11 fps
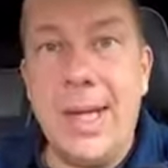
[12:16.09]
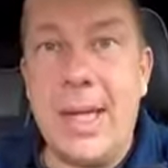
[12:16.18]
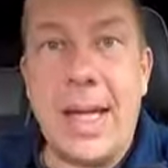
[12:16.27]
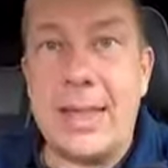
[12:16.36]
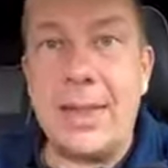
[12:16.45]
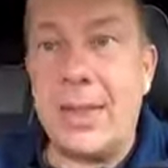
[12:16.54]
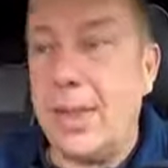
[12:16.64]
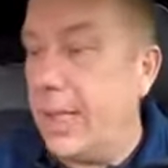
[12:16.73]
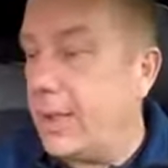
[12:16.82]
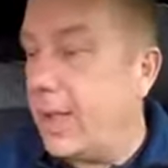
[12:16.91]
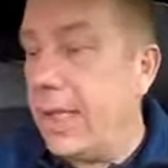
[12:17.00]

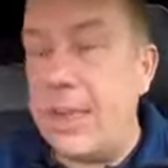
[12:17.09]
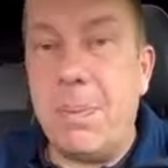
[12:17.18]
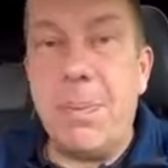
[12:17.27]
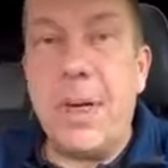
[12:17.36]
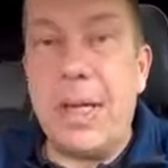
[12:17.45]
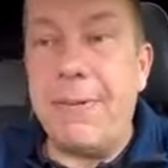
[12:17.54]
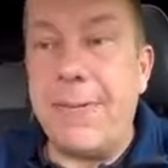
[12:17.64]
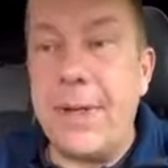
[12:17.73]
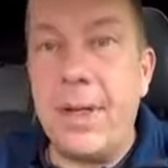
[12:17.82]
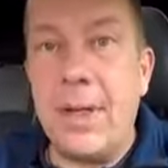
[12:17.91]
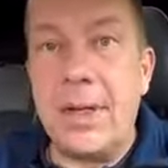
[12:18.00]
It's a
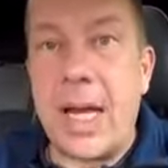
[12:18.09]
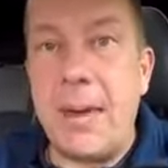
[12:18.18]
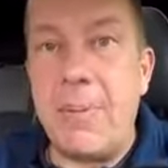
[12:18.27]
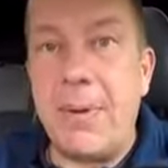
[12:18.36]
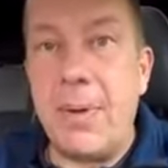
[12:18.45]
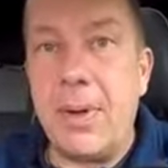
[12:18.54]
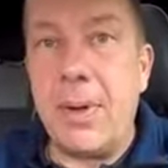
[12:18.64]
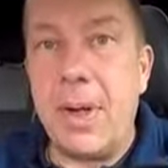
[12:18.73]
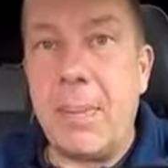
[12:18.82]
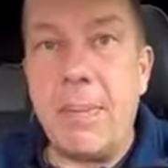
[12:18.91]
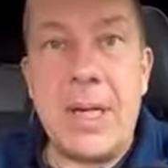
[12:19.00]
different type,
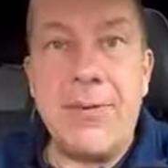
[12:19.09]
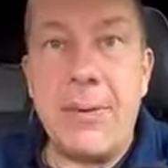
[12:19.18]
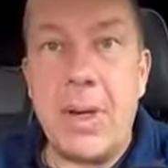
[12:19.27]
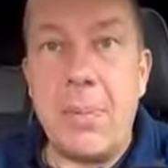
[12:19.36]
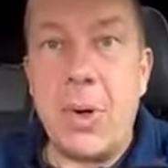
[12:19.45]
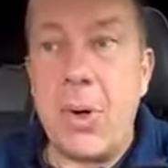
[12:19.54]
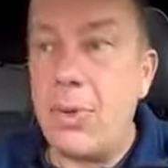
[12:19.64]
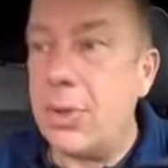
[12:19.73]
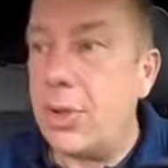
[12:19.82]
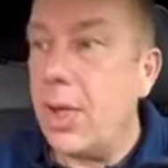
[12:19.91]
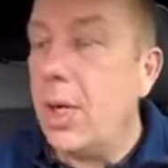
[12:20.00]
a different
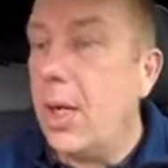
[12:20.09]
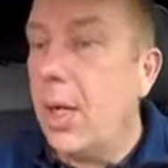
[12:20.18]
approach.